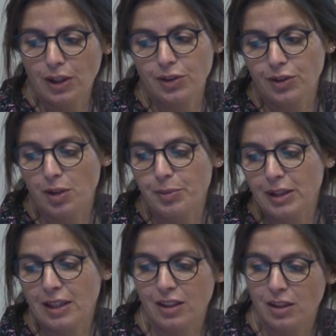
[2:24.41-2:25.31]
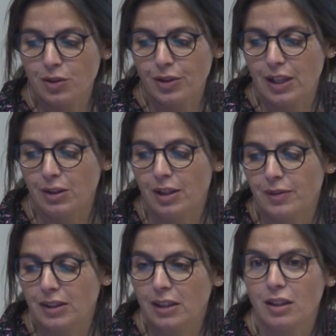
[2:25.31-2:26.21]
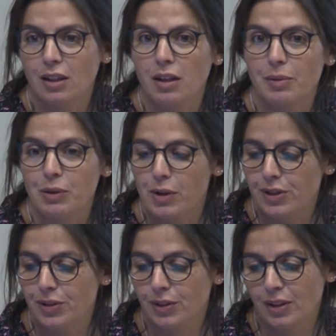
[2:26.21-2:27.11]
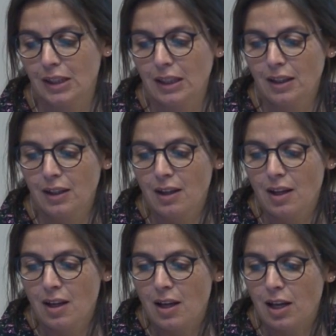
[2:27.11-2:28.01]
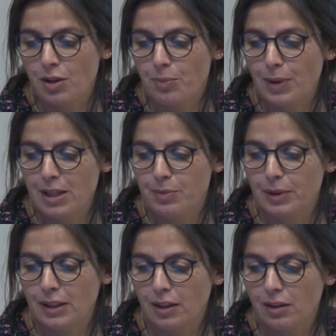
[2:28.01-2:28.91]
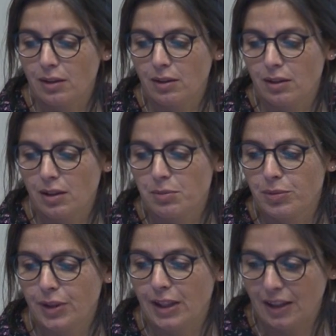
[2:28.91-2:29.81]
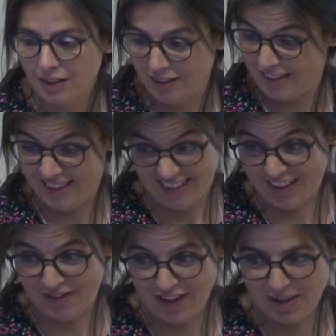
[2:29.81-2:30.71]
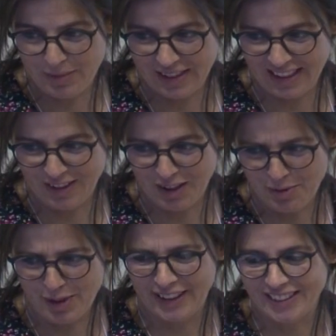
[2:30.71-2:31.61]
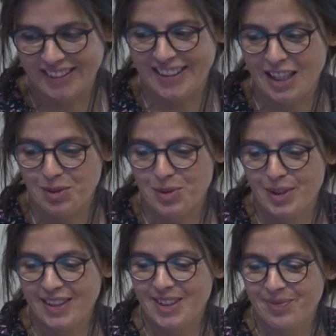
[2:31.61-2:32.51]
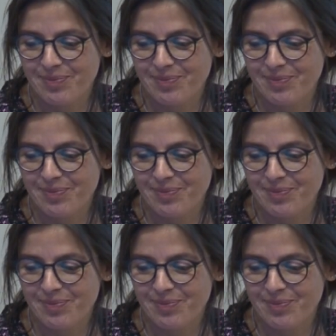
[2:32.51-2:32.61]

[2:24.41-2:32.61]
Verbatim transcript: agronomic and organoleptic evaluation, accompaniment and involving the farmers and collaborators network.